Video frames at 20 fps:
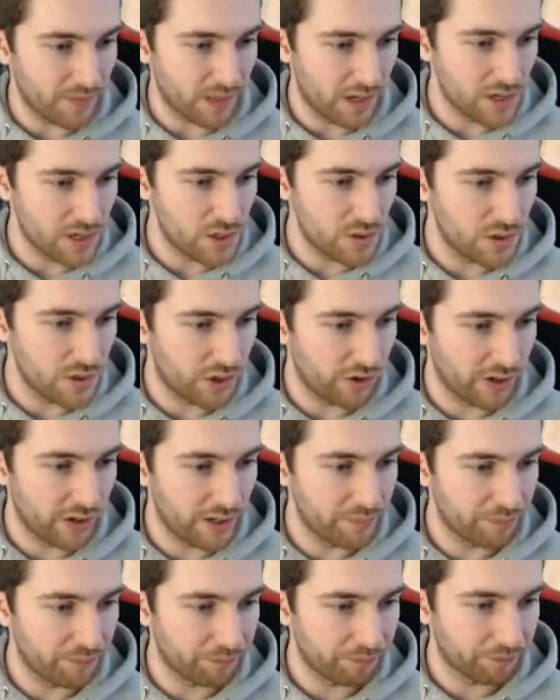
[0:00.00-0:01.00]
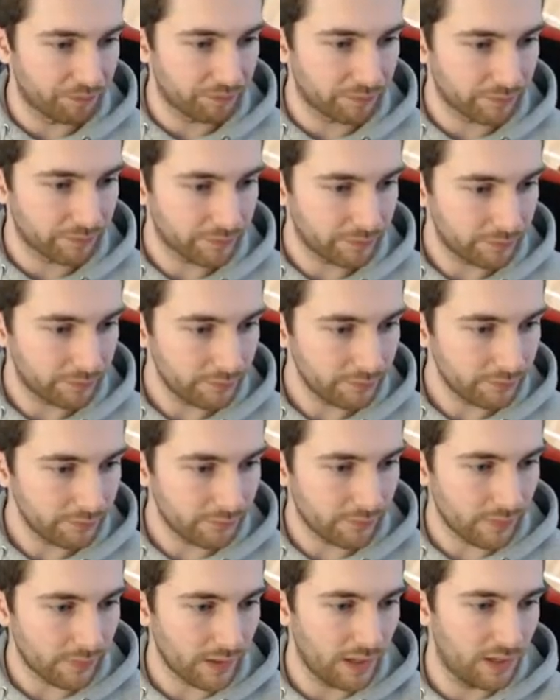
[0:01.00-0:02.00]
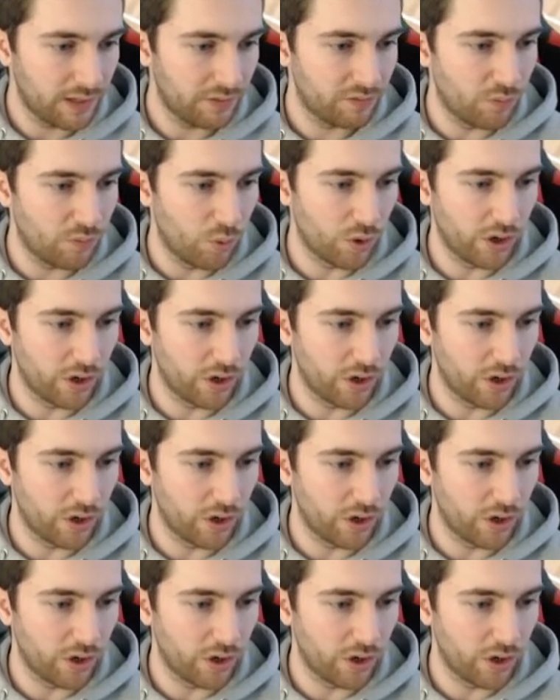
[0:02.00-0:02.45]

I do agree. four